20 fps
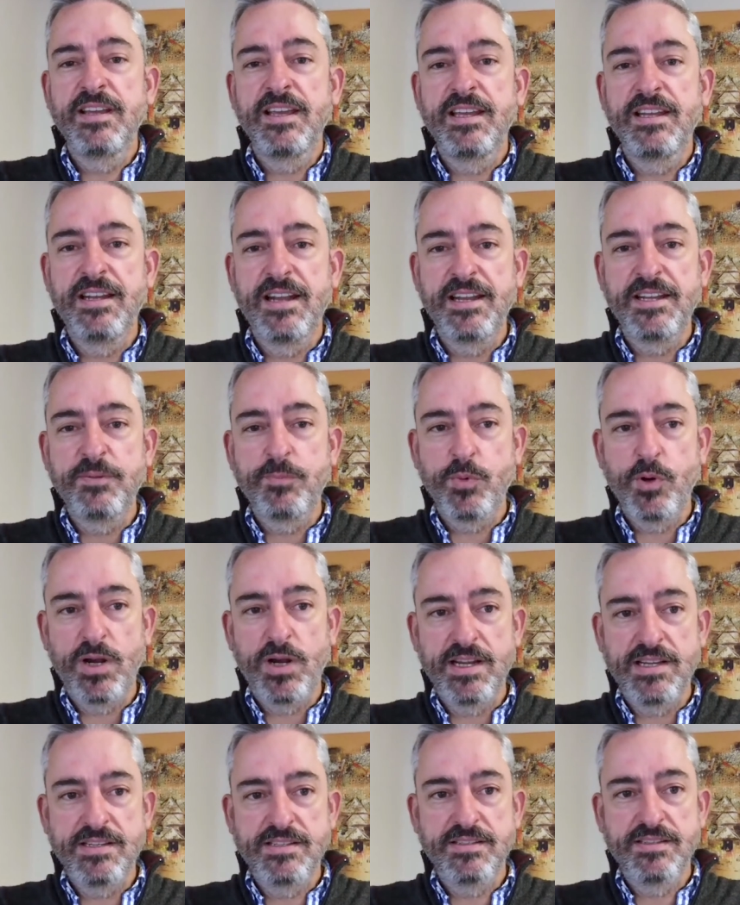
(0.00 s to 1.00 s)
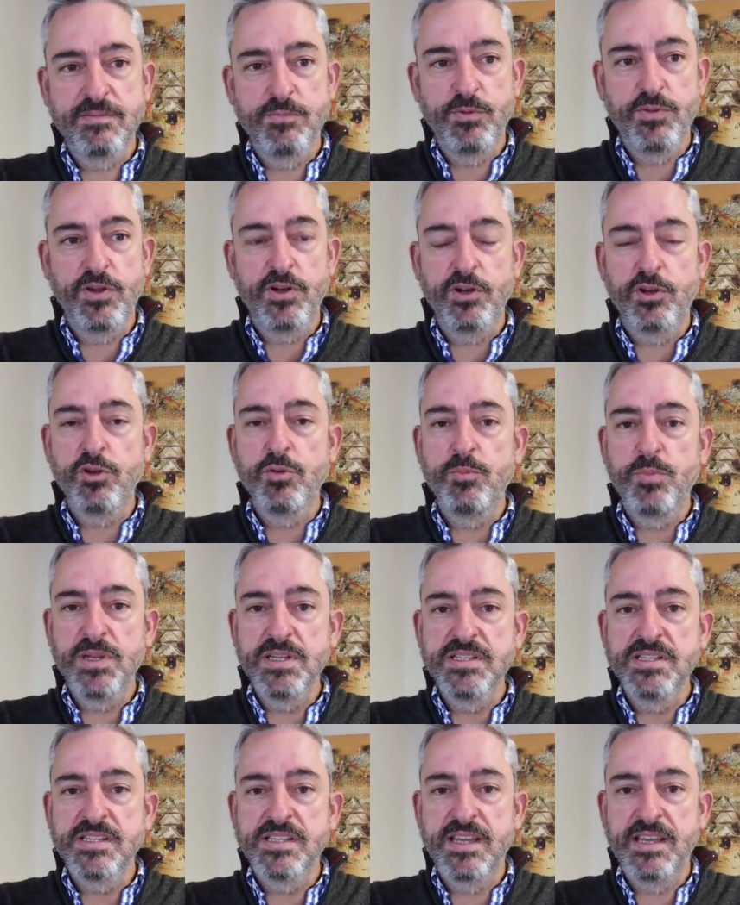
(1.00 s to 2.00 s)
in an enterprise without a good
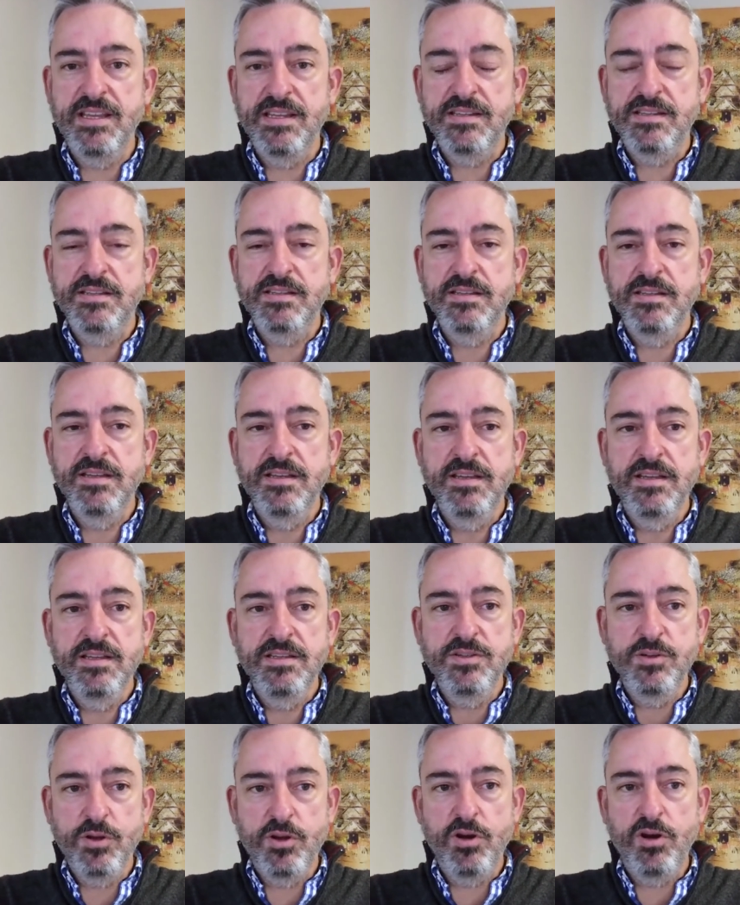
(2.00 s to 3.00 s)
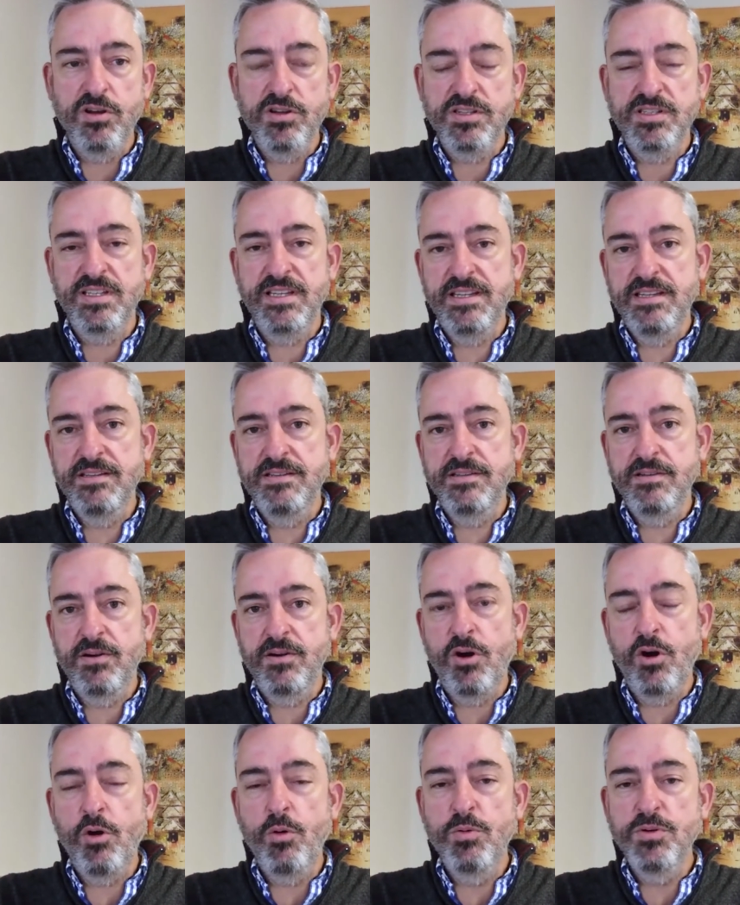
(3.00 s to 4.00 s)
business case. So cost is
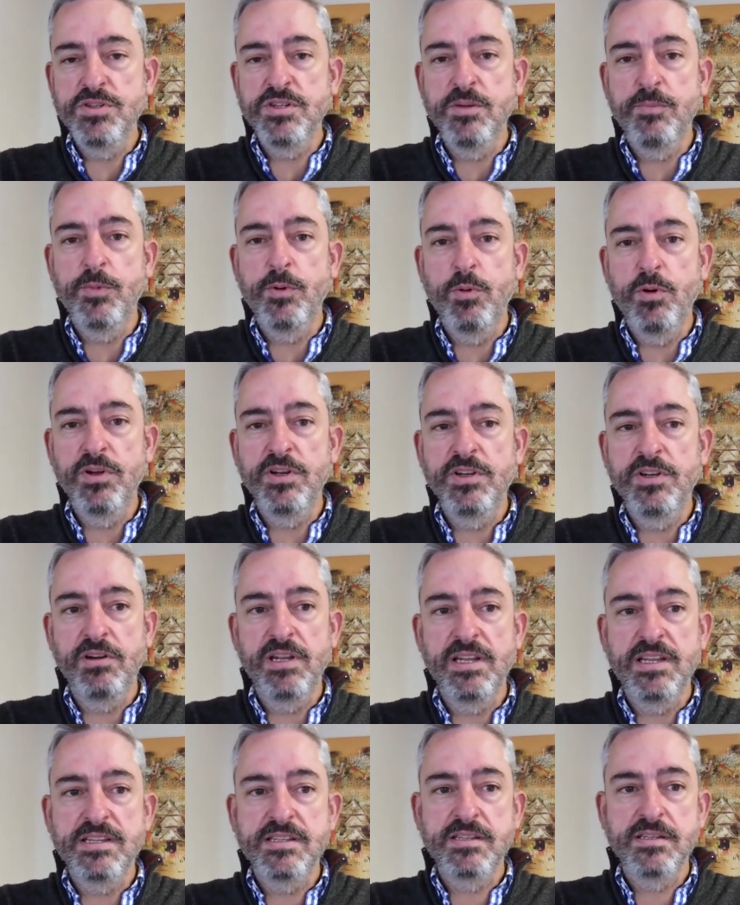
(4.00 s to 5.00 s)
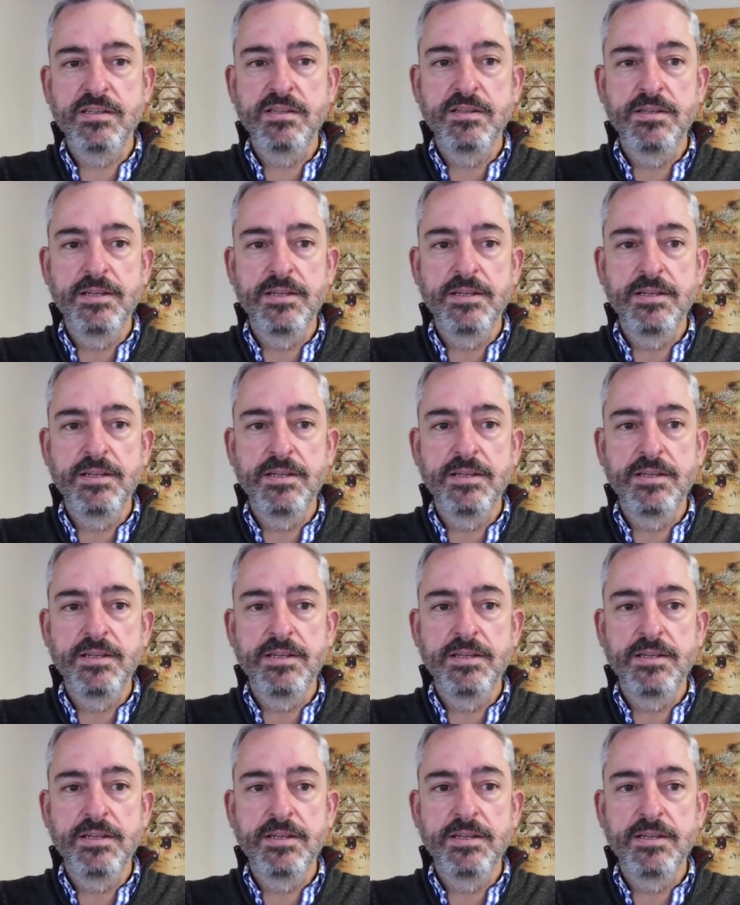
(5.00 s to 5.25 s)
always number 1 on your list.